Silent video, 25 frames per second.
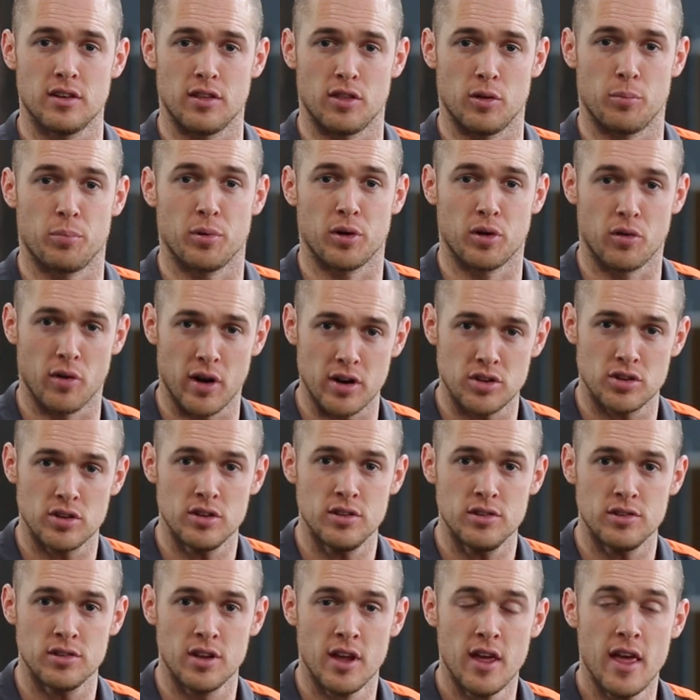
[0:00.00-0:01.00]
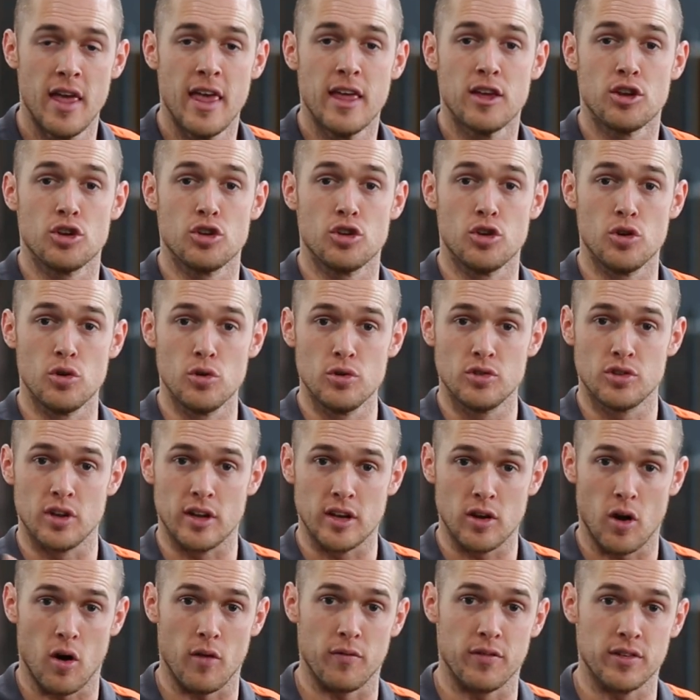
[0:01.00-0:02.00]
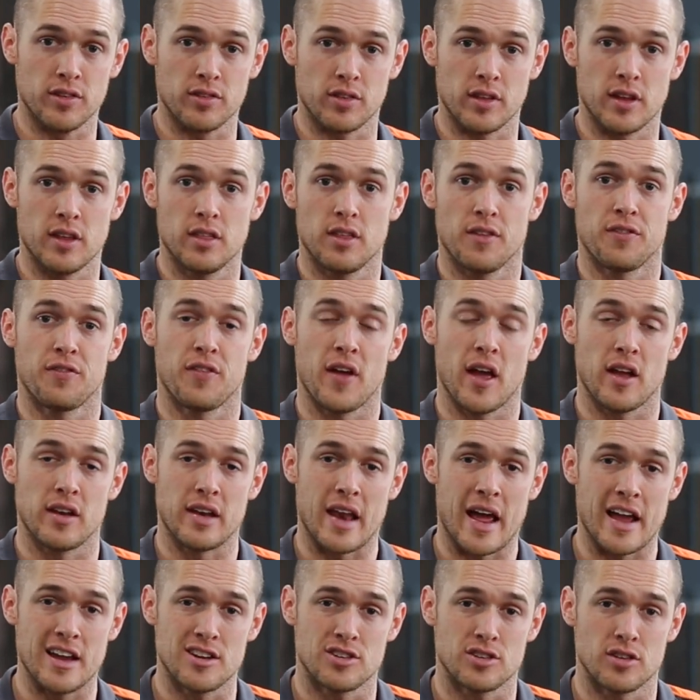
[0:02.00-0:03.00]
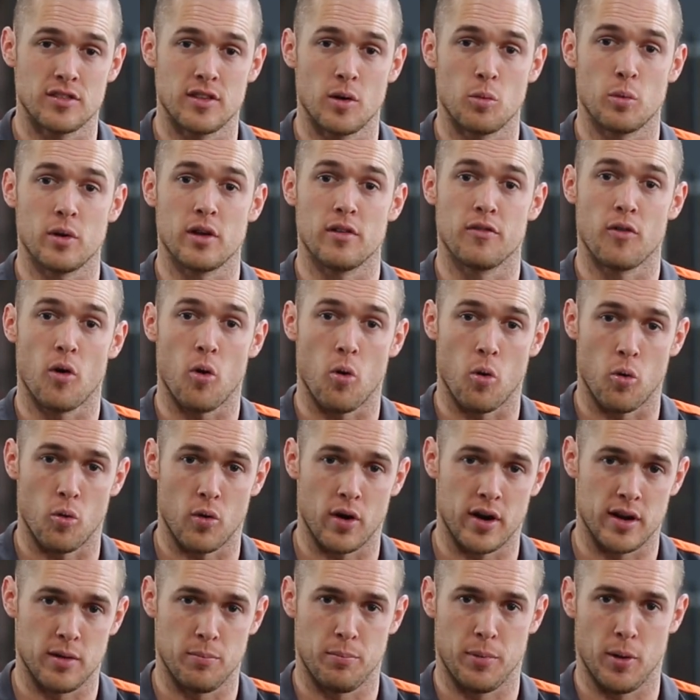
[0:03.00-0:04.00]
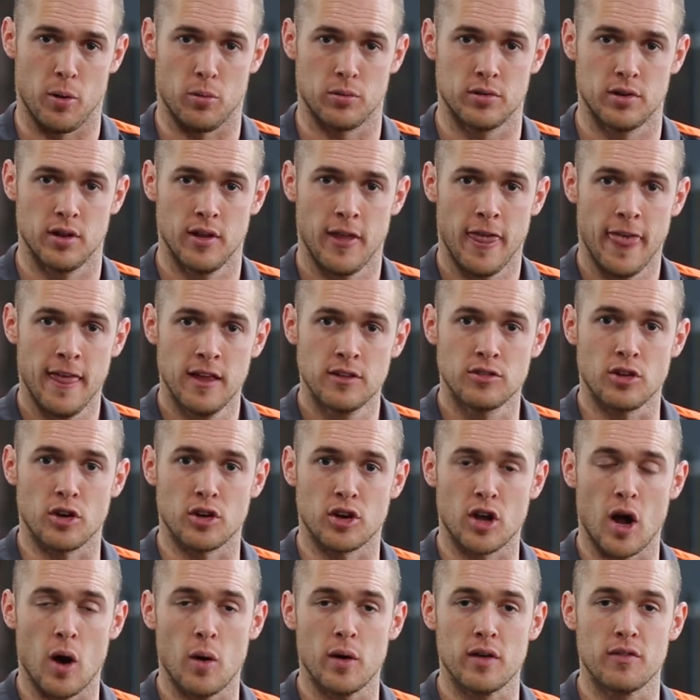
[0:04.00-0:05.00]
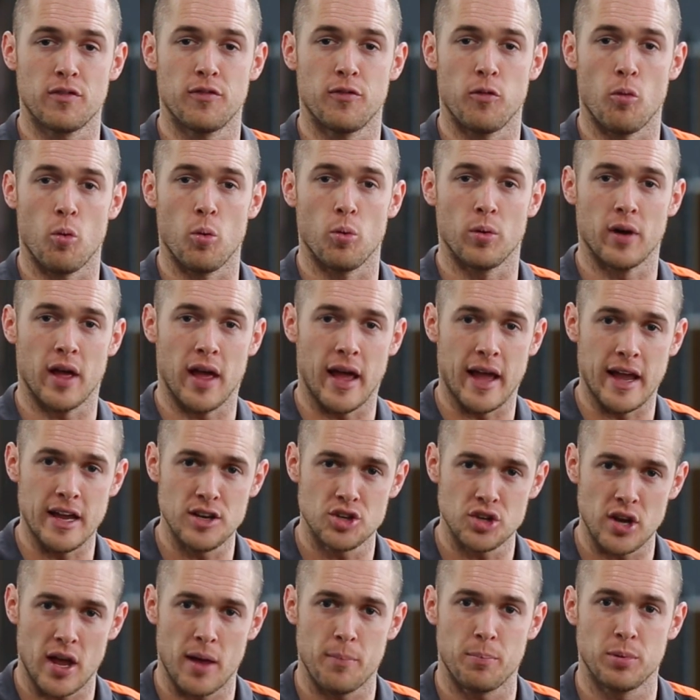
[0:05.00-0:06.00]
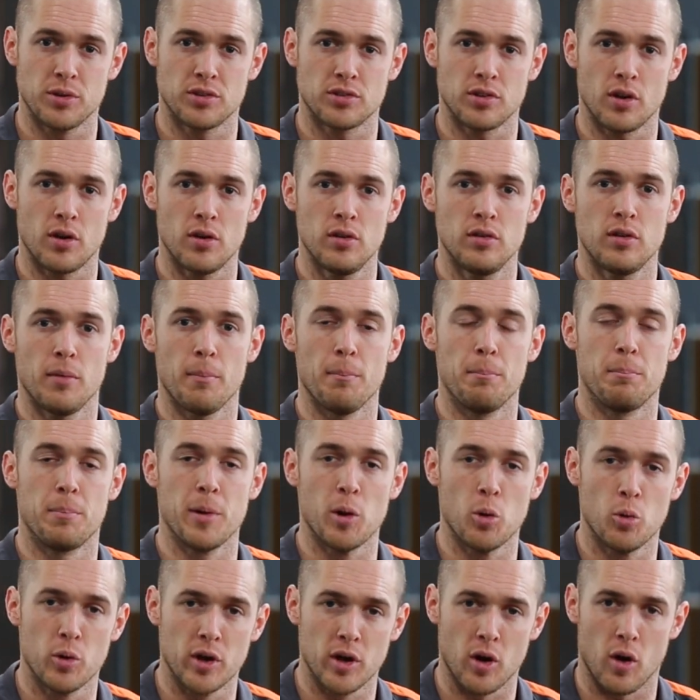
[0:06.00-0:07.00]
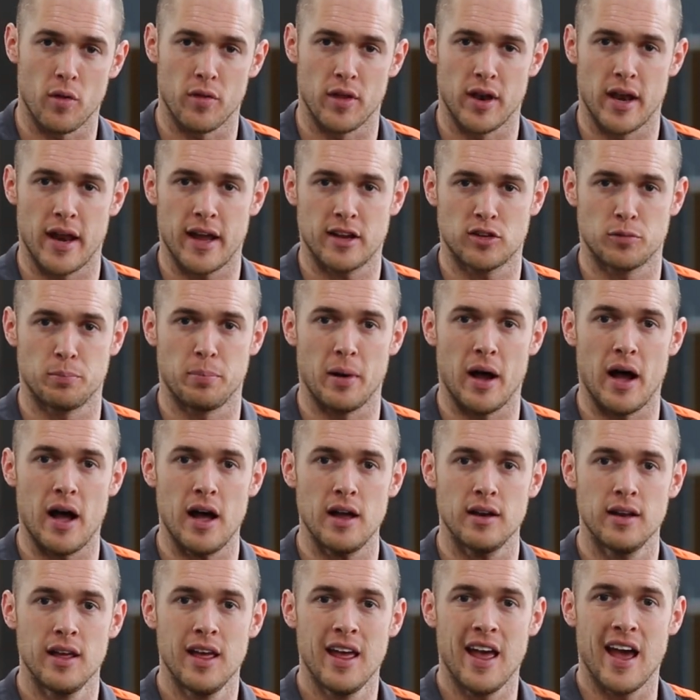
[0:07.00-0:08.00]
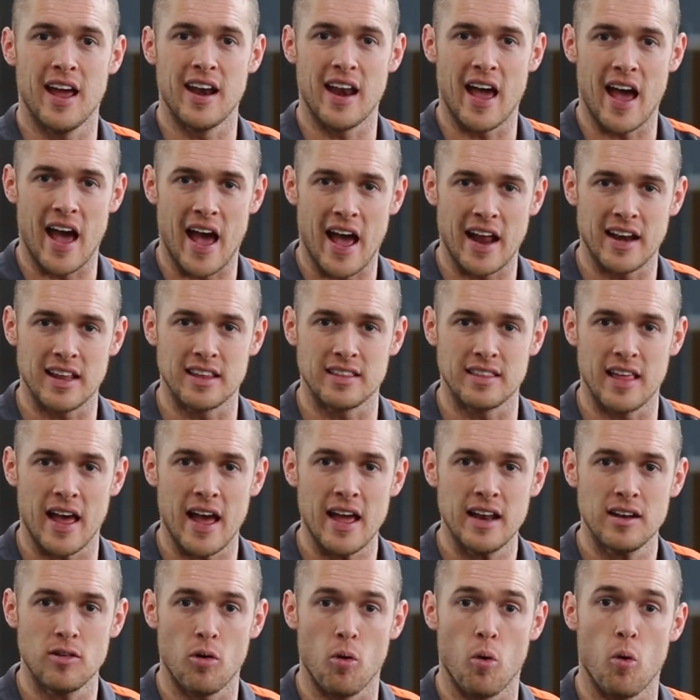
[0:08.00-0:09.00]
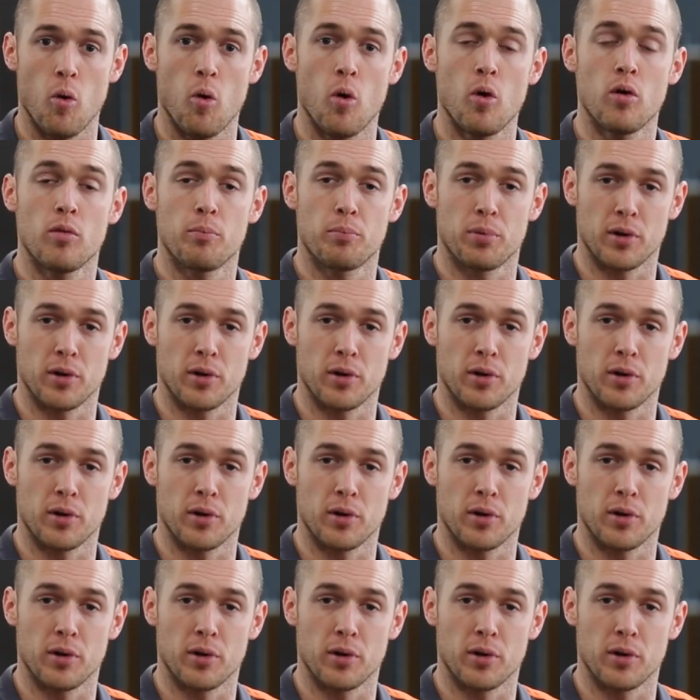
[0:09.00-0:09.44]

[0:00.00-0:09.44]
into the progressions using obviously the foundation that we have already built. So going forward, each episode, building on the next part and adding that or